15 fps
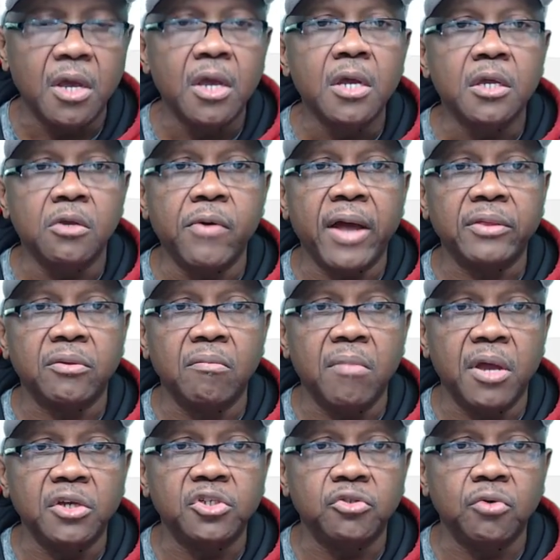you have to make
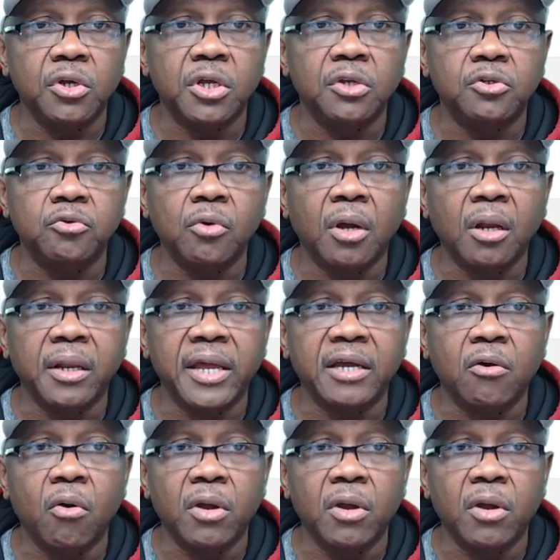sure that you click on